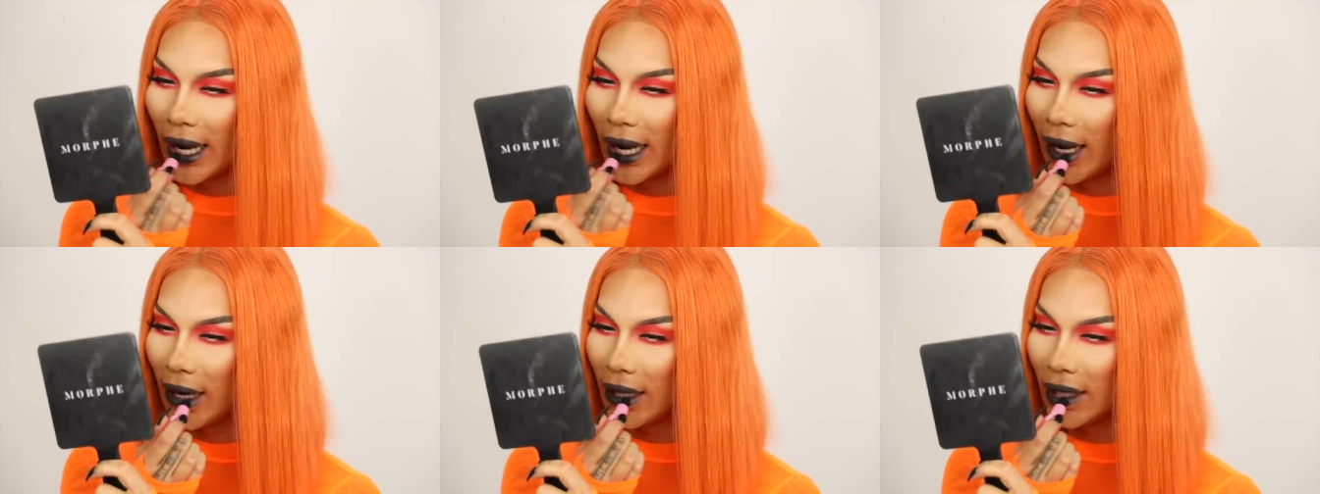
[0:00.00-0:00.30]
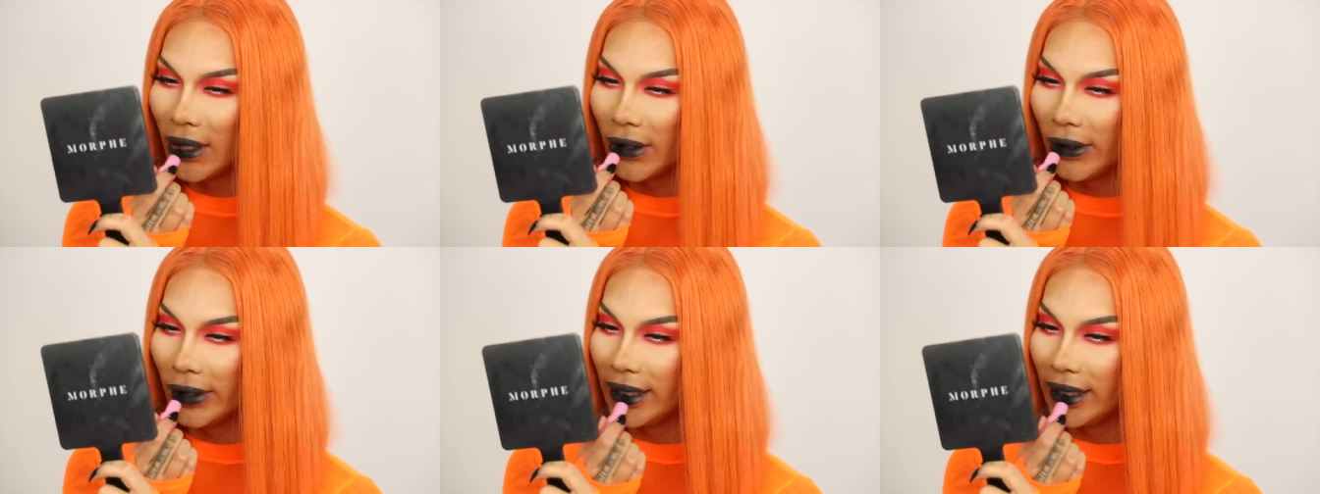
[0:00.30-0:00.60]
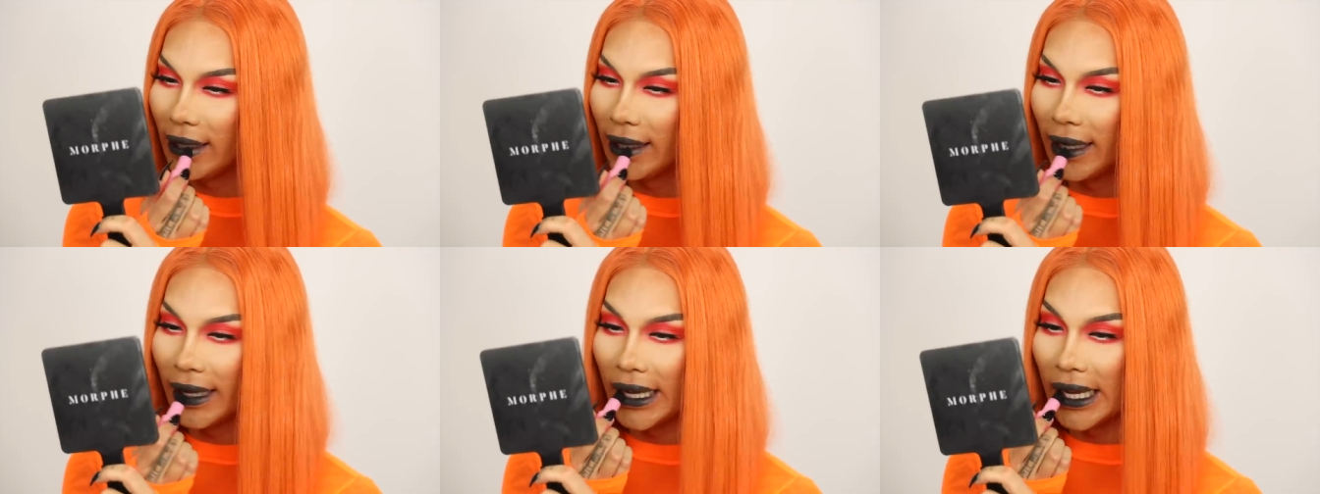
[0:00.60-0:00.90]
I actually
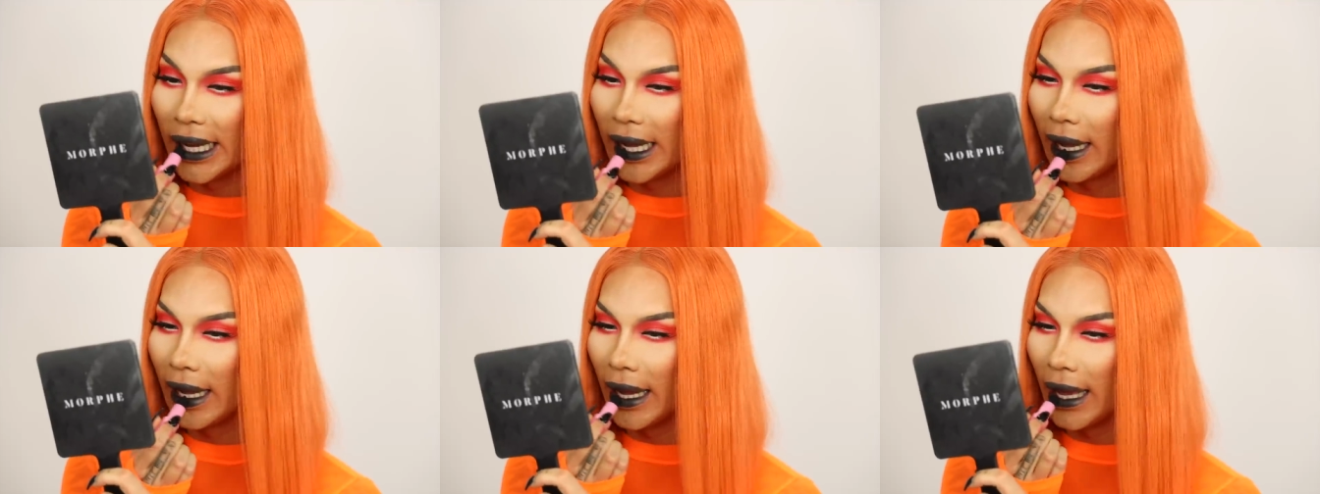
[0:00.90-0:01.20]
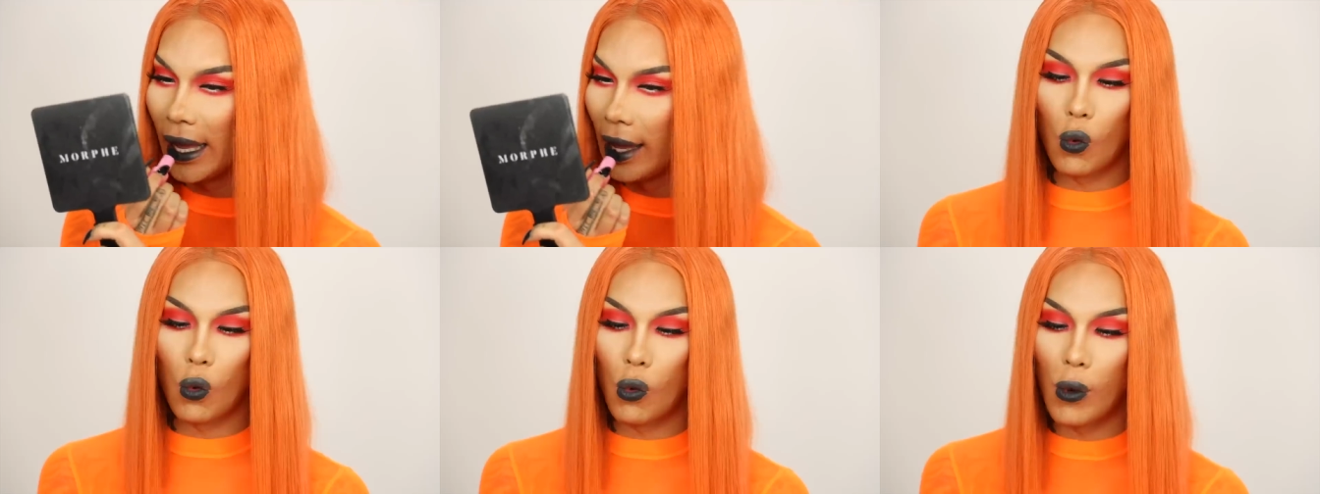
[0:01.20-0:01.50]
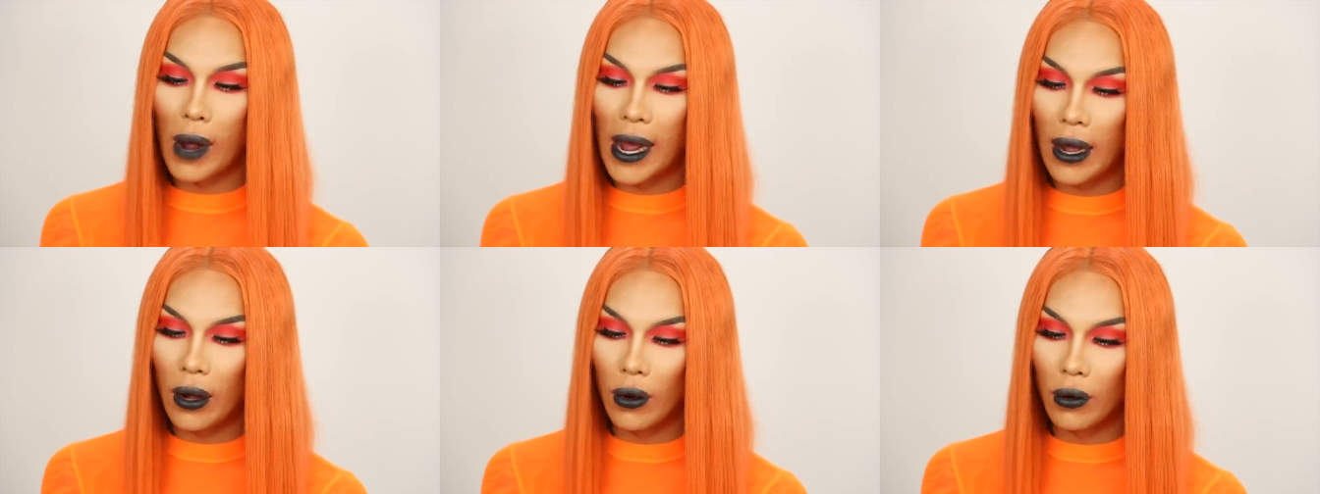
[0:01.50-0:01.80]
really like it.
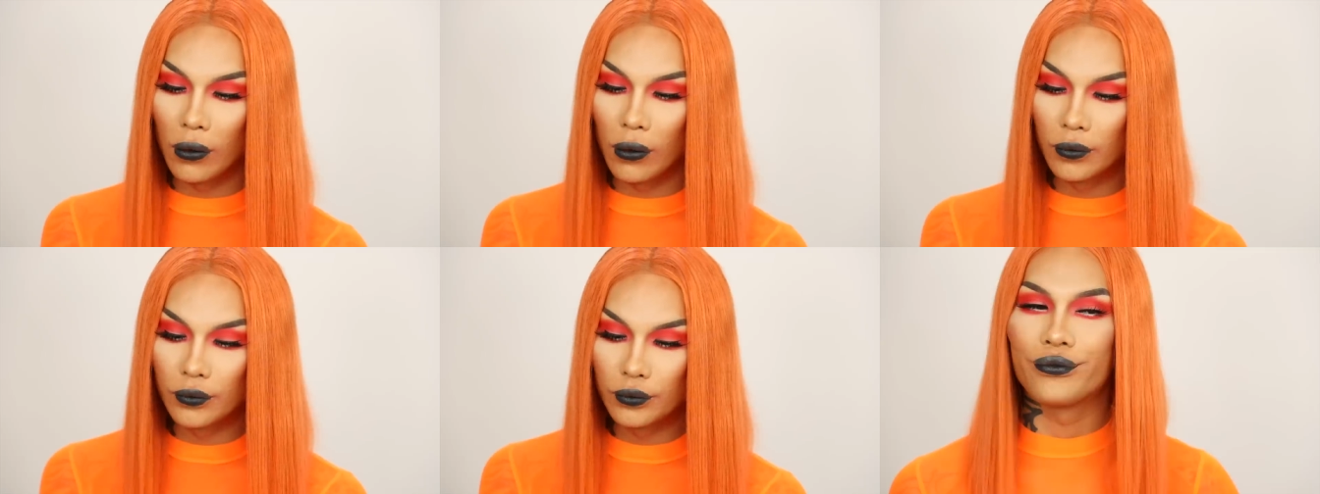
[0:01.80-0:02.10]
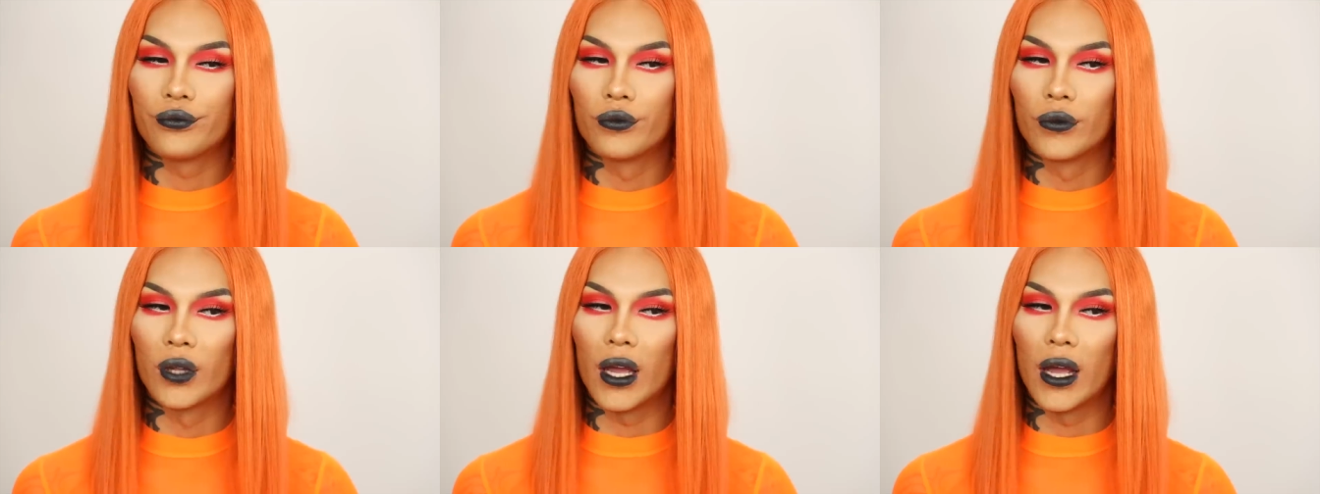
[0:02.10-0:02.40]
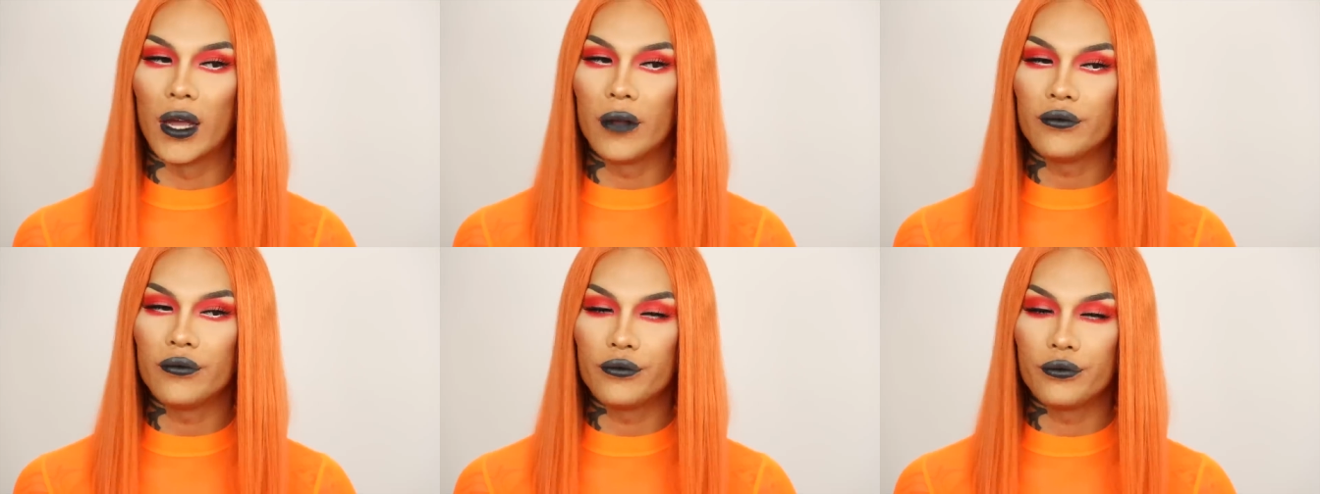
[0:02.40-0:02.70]
Wow,
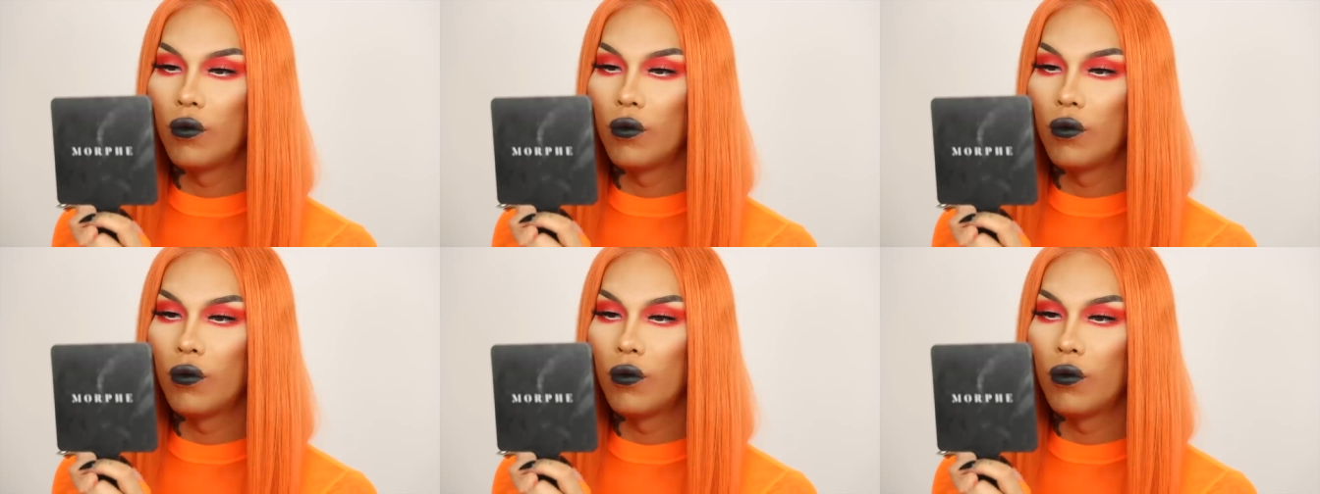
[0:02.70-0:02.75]
okay.